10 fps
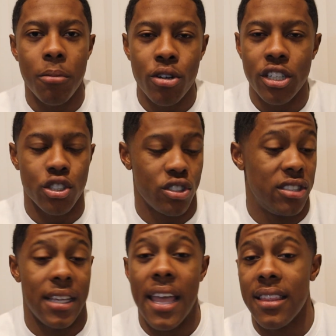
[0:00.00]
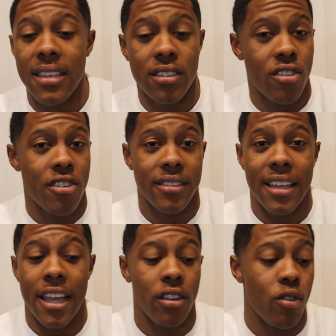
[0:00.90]
to push or say this certain
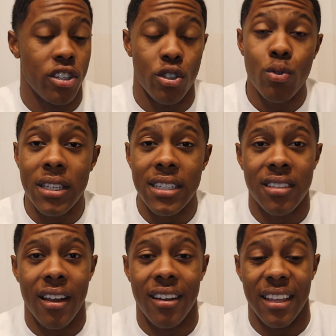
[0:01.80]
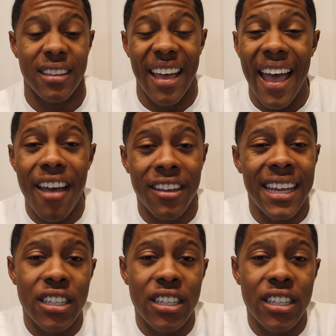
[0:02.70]
thing or do this anything to have